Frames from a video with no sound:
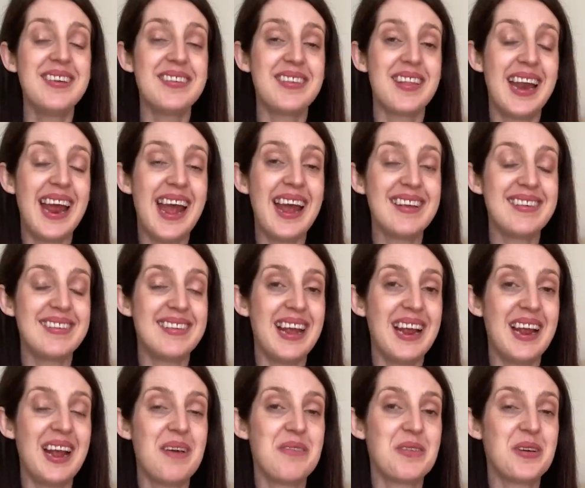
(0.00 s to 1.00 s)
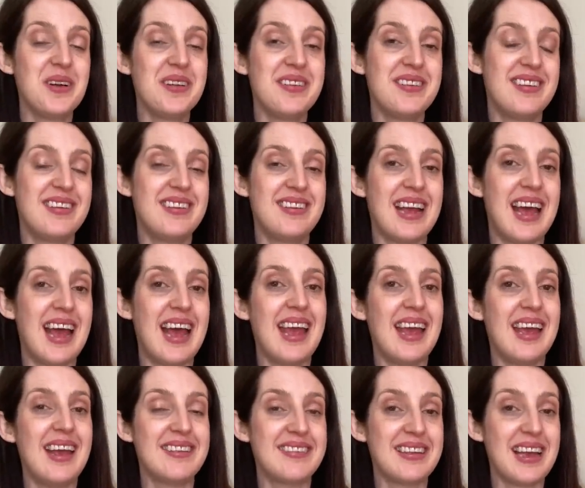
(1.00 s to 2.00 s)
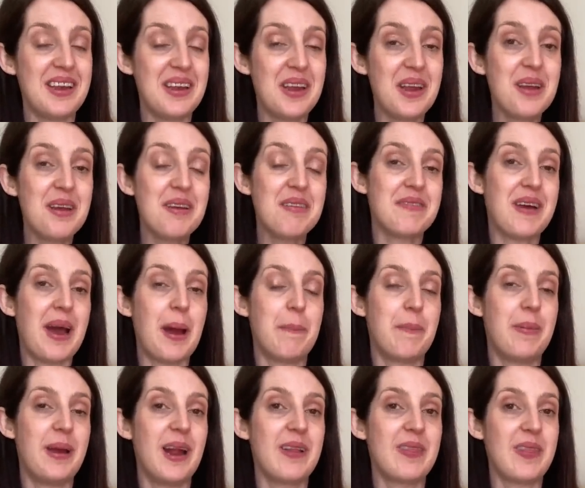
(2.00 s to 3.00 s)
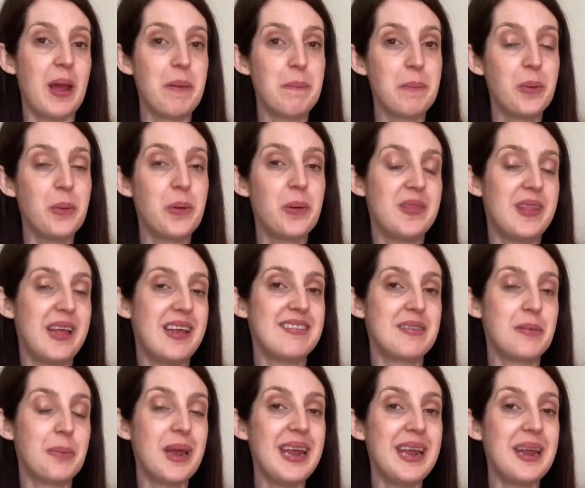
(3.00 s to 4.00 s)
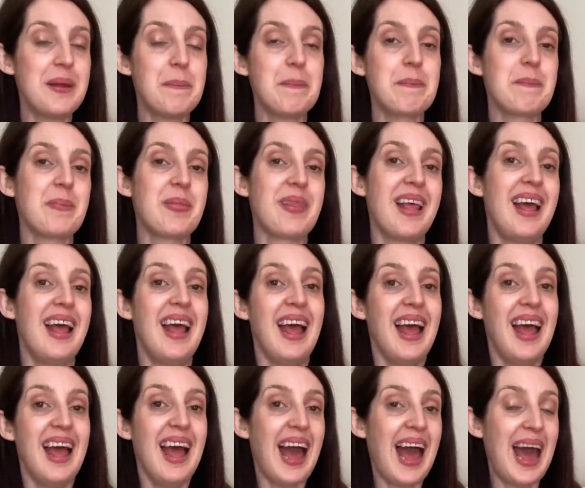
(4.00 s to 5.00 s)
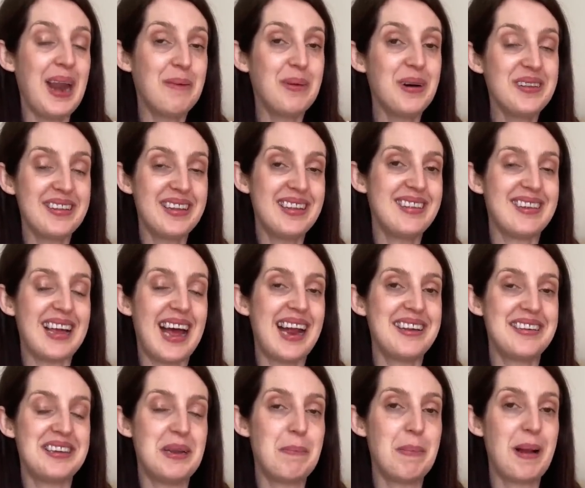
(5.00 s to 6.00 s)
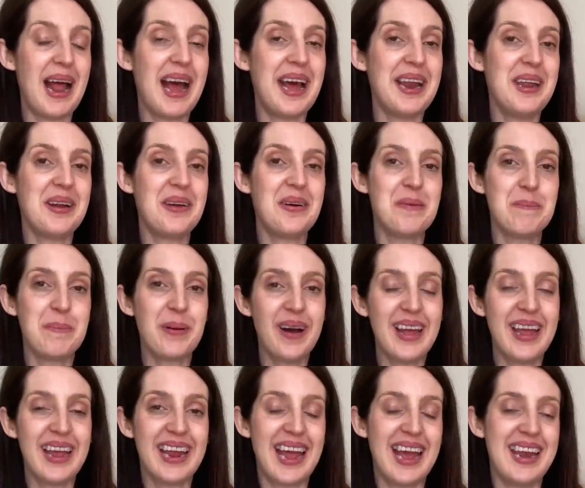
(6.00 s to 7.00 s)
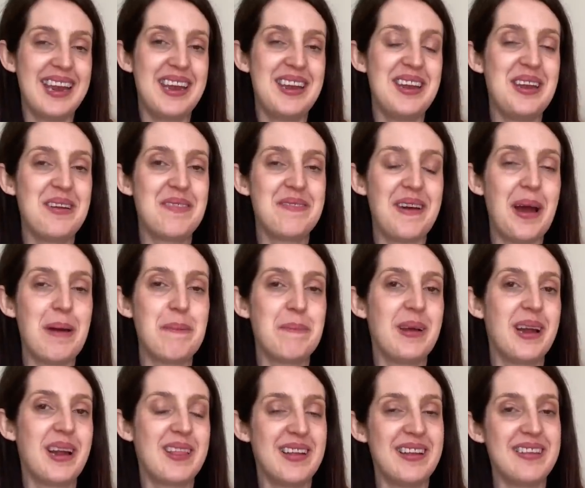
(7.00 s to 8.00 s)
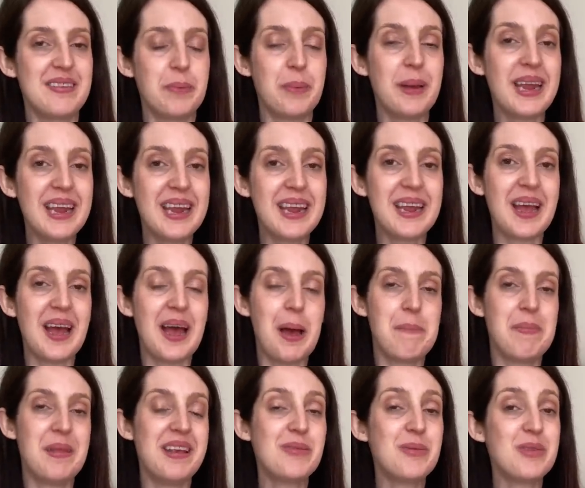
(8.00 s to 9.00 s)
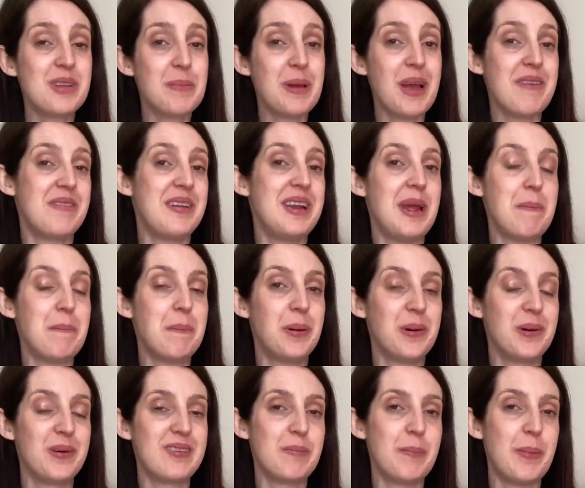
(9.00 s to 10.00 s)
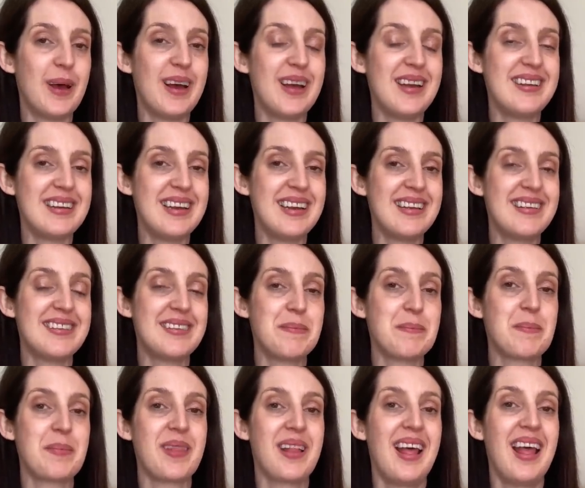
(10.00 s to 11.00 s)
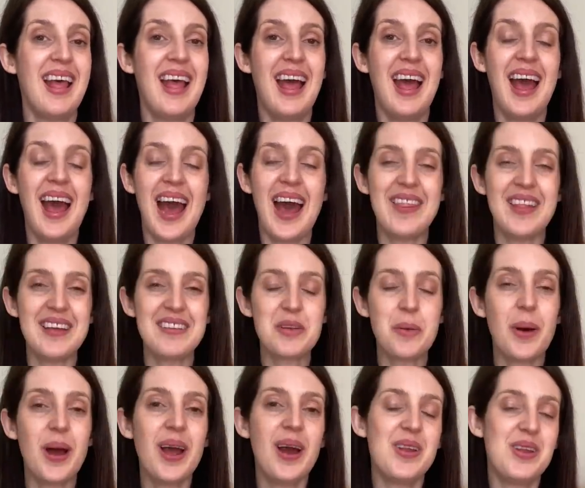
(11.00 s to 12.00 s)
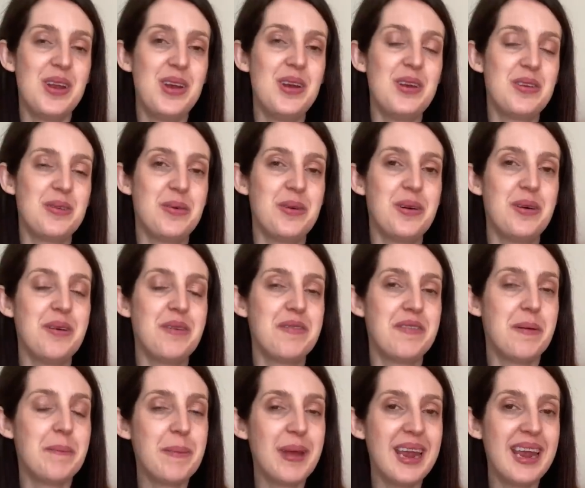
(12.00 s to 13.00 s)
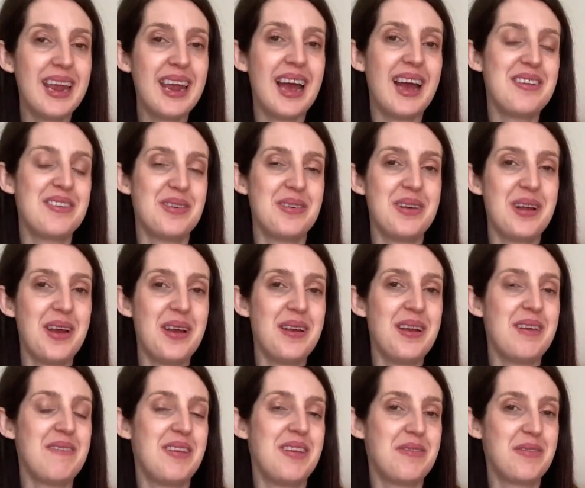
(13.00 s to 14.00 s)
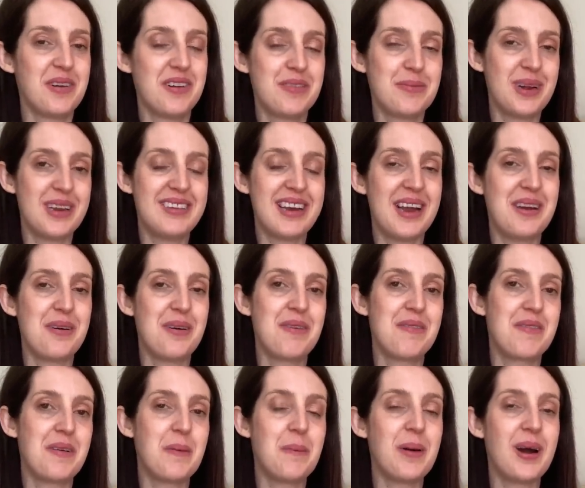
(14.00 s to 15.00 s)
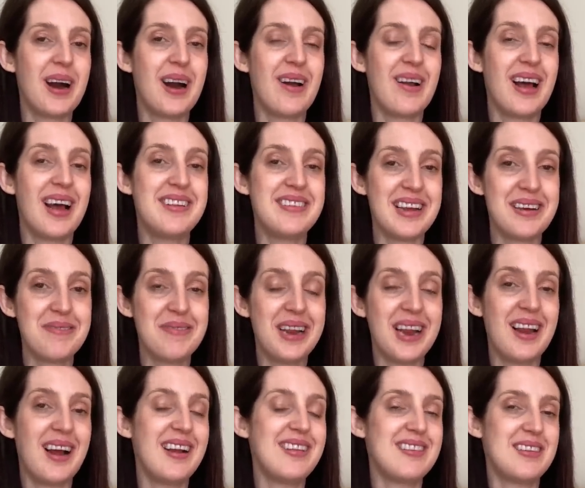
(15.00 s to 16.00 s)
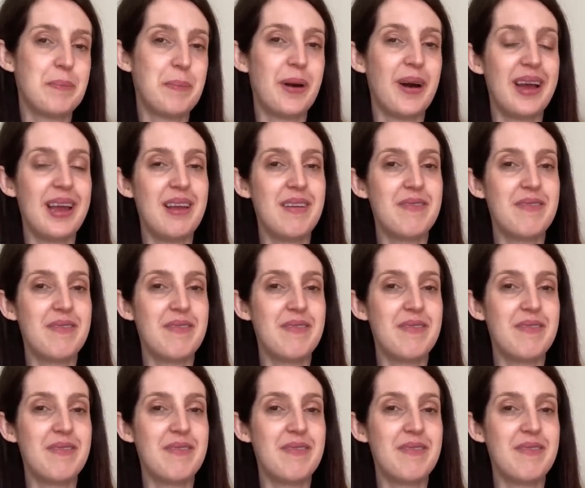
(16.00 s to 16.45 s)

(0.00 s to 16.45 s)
so the next thing I've got to share is a new fabric that I bought this week. And I wasn't actually planning on buying any new fabric this week. Um, this was a bit of an impulse purchase. And that's quite unusual for me. As you'll know, if you've watched my channel for a while, I generally like to buy